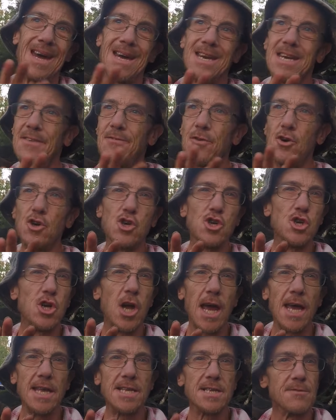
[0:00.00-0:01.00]
different
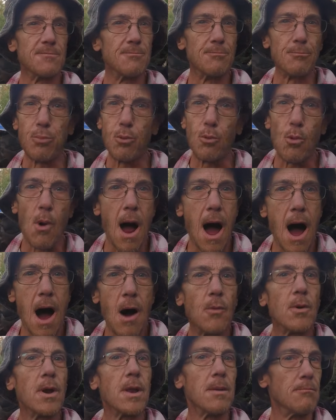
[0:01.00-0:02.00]
shades of
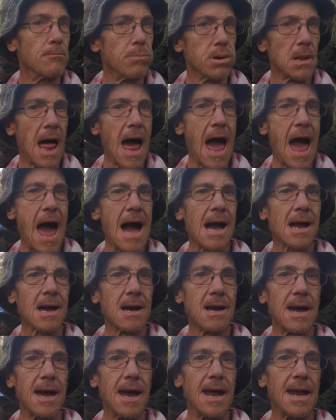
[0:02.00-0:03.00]
brown and
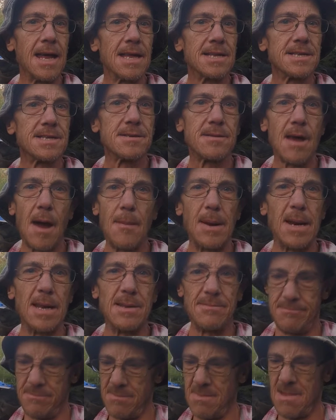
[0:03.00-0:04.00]
black, and it's, I
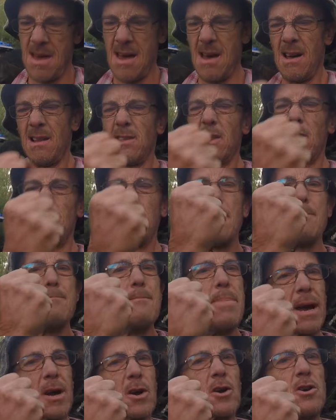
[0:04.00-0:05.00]
mean, a little bit
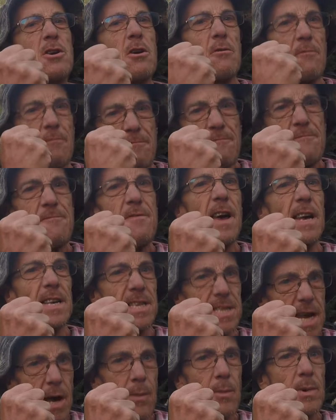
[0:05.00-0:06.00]
bigger than your
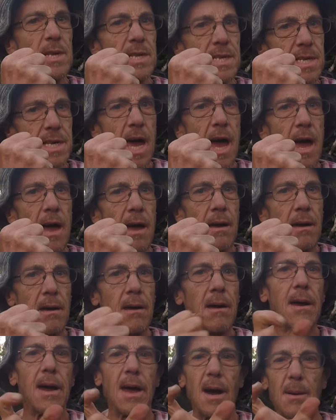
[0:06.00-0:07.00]
fist, I would say,
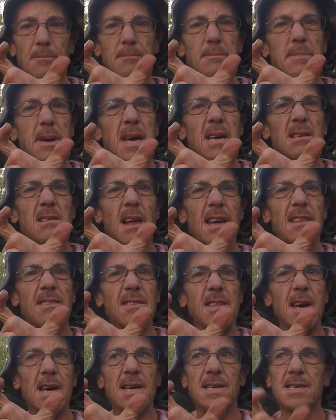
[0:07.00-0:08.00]
and a beak like
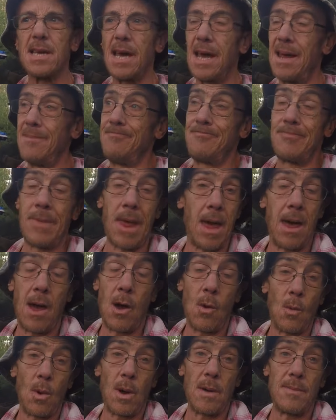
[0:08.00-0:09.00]
this. And
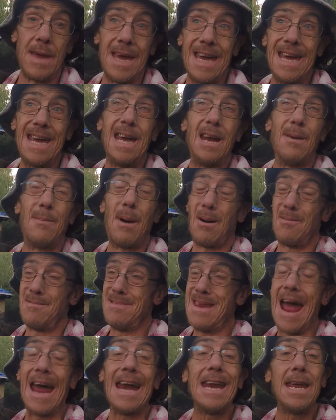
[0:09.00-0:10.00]
they eat about
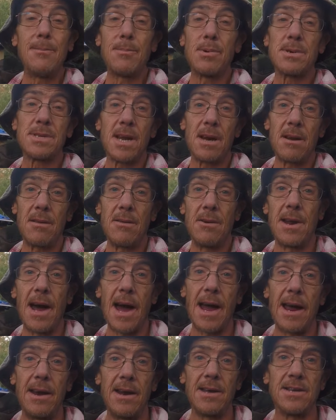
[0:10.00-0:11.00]
90% of their
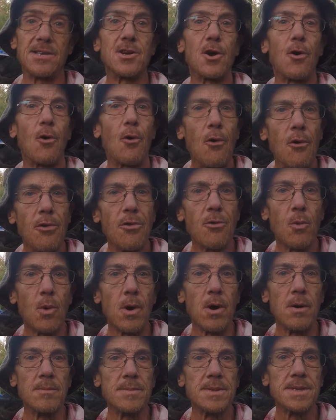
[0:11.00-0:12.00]
diet is
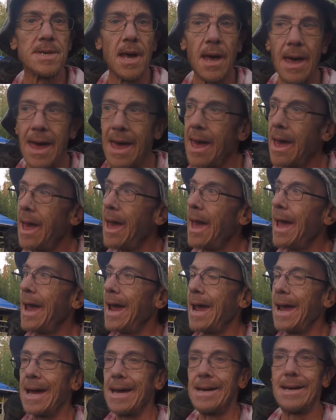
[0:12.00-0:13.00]
earthworms.
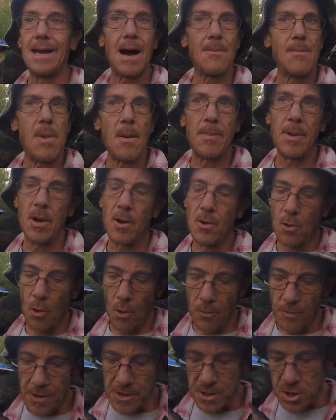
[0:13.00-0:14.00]
And I'm up here
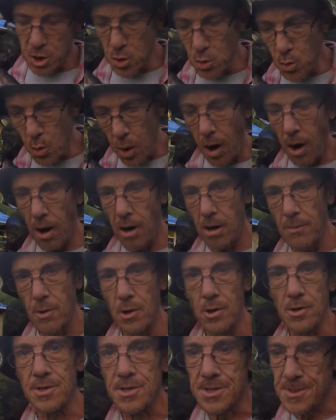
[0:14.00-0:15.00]
north of Two
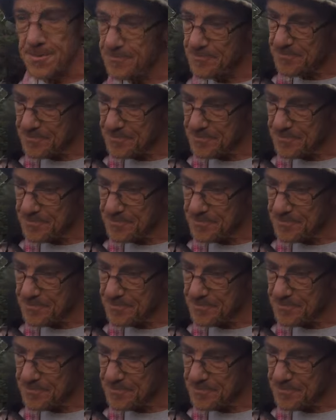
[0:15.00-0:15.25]
Harbors,